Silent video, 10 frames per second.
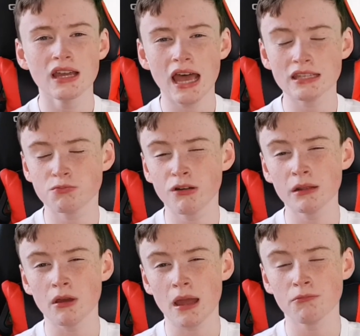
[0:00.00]
It's pretty
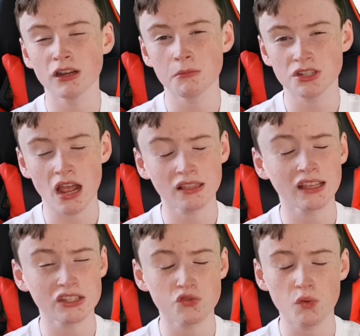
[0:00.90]
much I'm pretty much acting
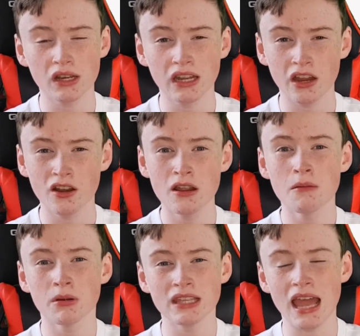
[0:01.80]
like it's a win here,
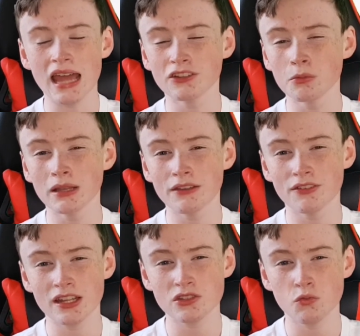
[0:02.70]
but yeah, I do believe
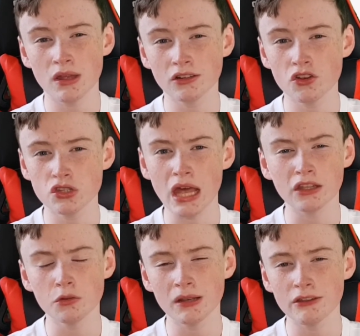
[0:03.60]
it is a win because I
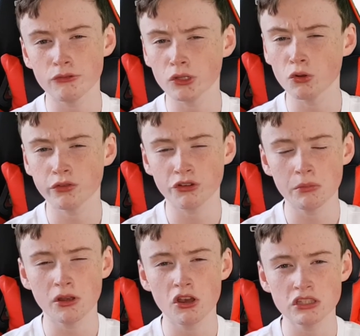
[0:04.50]
do believe we'll go through
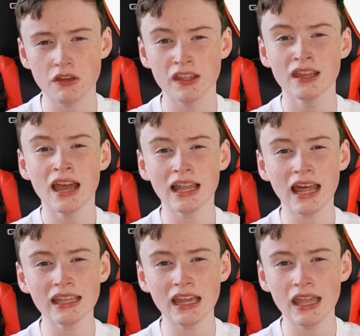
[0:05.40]
because of it.
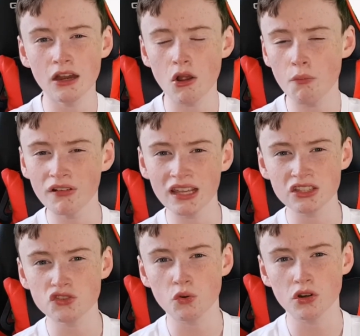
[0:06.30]
Elanga here hopefully can
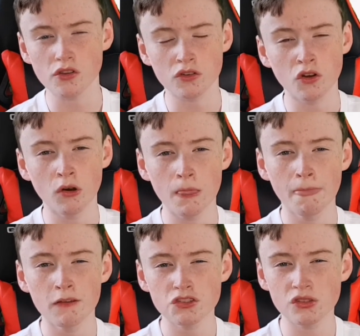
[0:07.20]
score another goal.
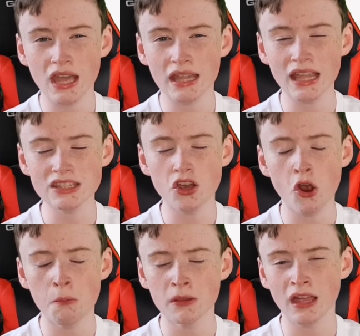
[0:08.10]
So yeah, that's
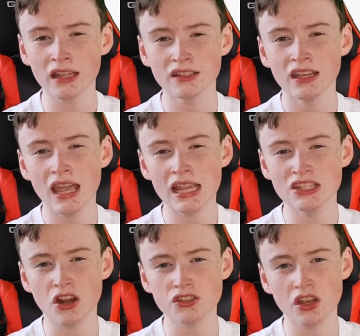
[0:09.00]
hope that he
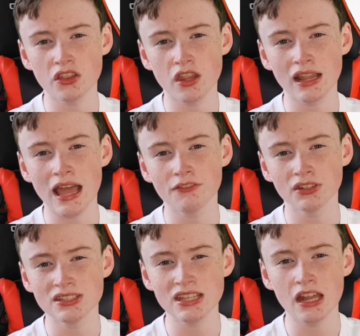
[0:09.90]
starts out in the left
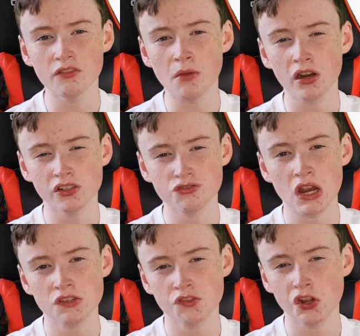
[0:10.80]
instead of Marcus
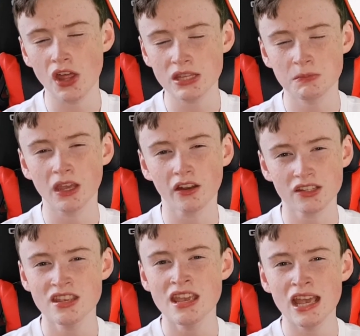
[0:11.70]
Rashford, who, let's be
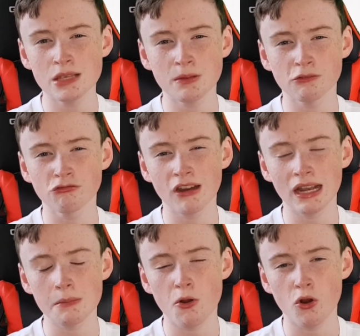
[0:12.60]
honest, has been
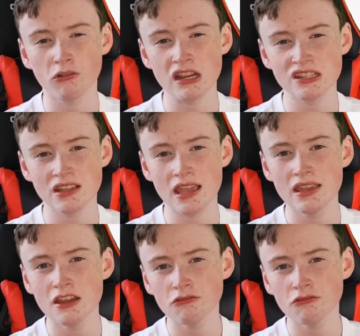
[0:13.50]
really poor recently.